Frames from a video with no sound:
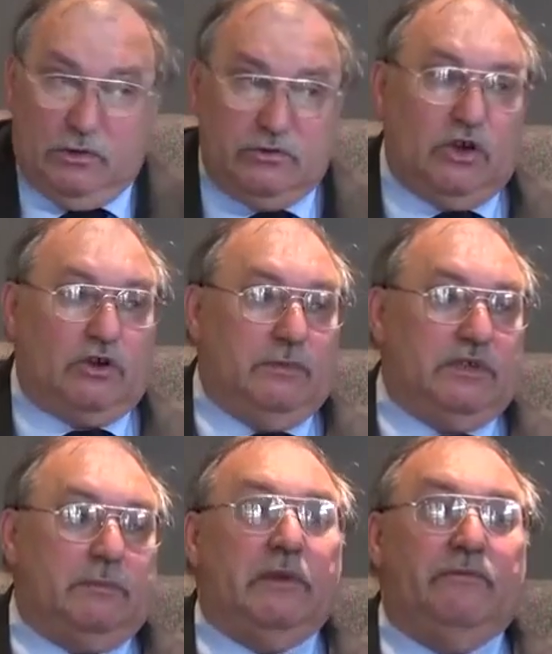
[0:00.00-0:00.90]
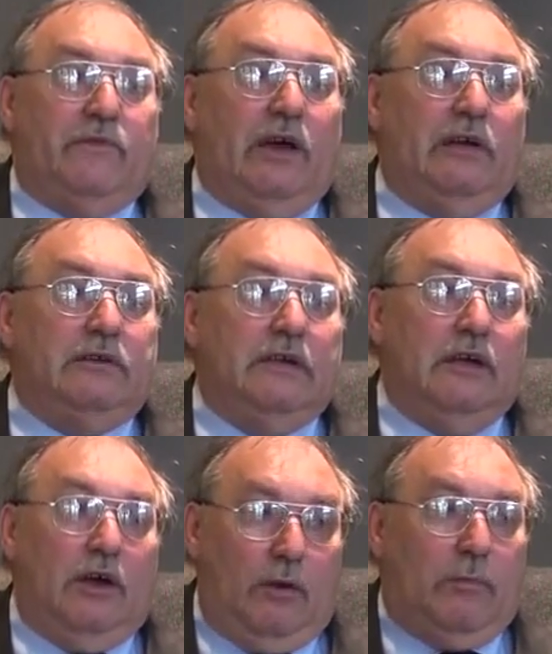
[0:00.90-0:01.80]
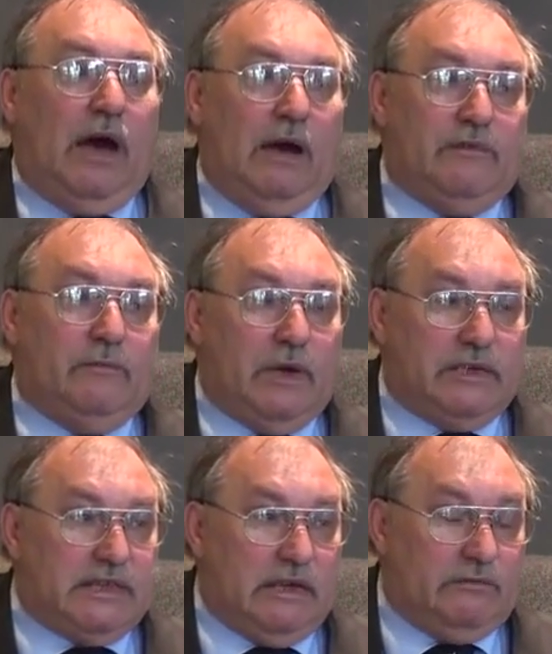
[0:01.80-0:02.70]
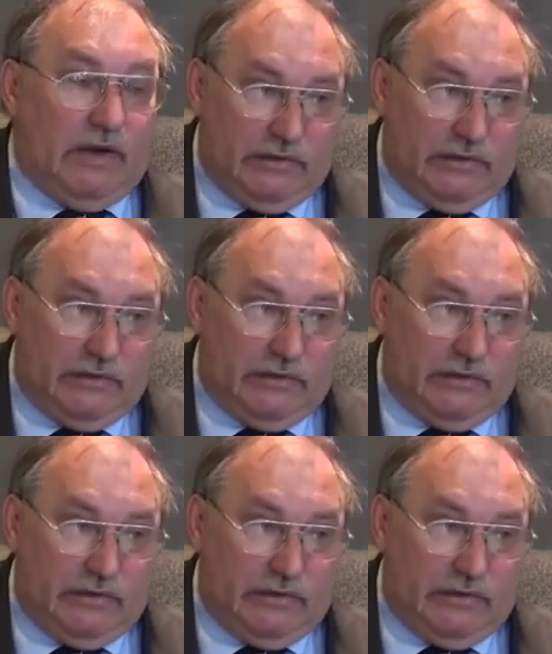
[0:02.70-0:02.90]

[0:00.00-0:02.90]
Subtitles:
So those documents have been filed on behalf of myself.